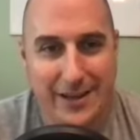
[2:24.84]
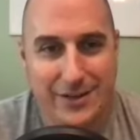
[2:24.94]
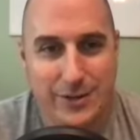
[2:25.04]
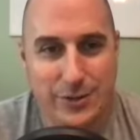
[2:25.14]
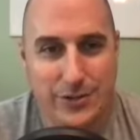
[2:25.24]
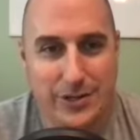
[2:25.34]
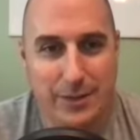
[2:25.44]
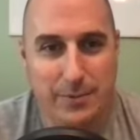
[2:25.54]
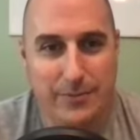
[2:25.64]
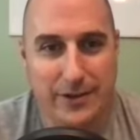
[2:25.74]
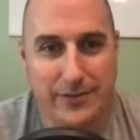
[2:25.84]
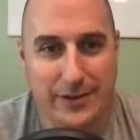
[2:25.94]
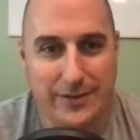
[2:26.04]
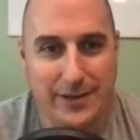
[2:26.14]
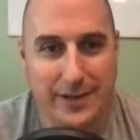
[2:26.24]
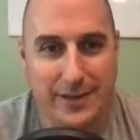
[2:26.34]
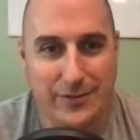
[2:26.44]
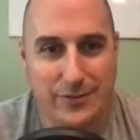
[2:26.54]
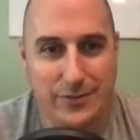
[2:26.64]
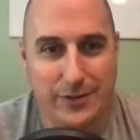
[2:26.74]
2-ship of
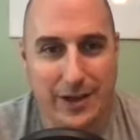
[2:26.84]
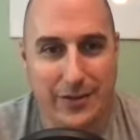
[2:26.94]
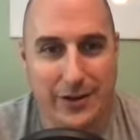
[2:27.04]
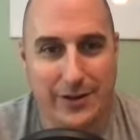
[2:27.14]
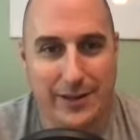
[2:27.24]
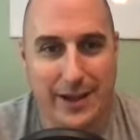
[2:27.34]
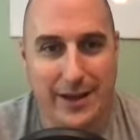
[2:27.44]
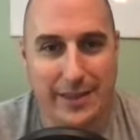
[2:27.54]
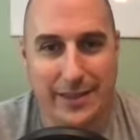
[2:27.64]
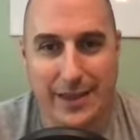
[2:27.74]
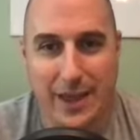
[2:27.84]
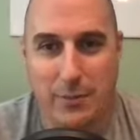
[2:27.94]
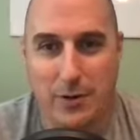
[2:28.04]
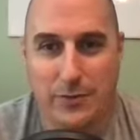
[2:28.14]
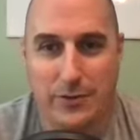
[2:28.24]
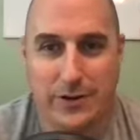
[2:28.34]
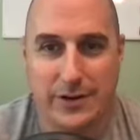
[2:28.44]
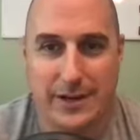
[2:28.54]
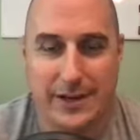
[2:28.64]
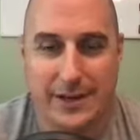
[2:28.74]
F-16s from South Carolina that came over
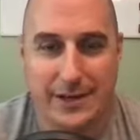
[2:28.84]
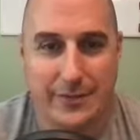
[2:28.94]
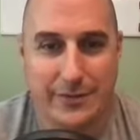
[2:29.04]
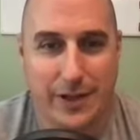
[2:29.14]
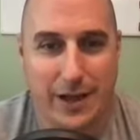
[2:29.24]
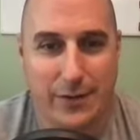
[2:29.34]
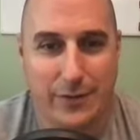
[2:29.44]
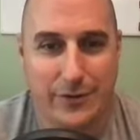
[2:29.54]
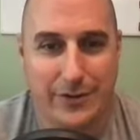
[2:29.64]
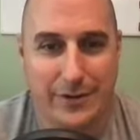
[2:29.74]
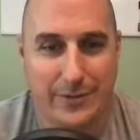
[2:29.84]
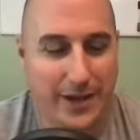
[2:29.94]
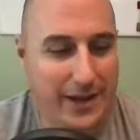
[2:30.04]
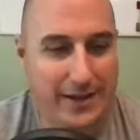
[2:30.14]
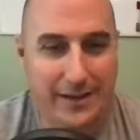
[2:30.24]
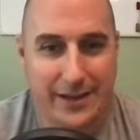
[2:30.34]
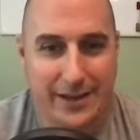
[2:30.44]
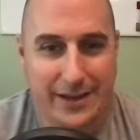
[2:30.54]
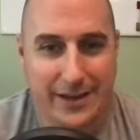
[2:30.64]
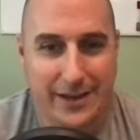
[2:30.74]
and did a flyover. It's kind
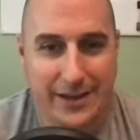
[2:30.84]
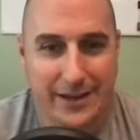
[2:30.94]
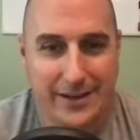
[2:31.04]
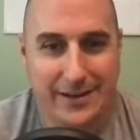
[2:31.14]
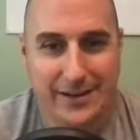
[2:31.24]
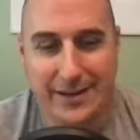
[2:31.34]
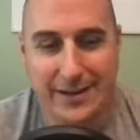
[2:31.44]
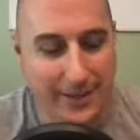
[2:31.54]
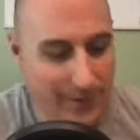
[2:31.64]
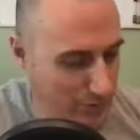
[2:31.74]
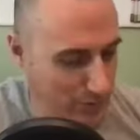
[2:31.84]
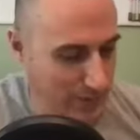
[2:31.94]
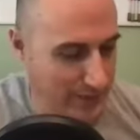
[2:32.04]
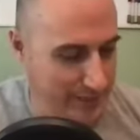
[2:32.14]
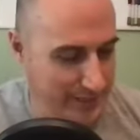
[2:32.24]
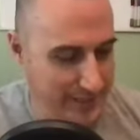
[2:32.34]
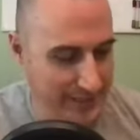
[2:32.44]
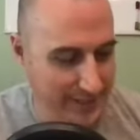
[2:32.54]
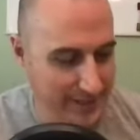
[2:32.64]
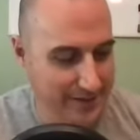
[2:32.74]
of neat little joint
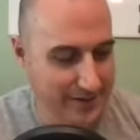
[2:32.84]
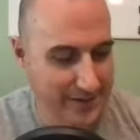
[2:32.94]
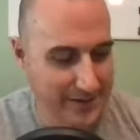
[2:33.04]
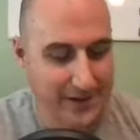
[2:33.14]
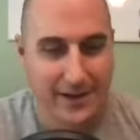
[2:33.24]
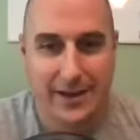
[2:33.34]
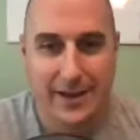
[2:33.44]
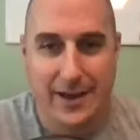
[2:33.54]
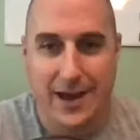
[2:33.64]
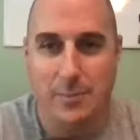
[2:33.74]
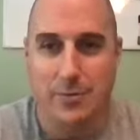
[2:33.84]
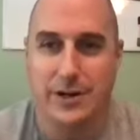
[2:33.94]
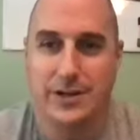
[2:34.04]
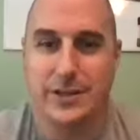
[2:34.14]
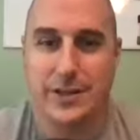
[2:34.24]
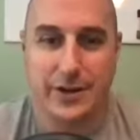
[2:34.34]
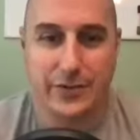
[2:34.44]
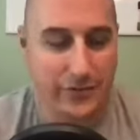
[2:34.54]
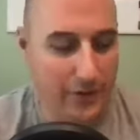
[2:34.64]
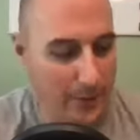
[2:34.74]
operation there.
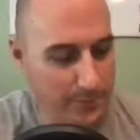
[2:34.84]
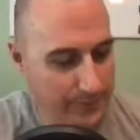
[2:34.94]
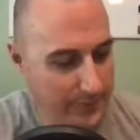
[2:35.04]
So,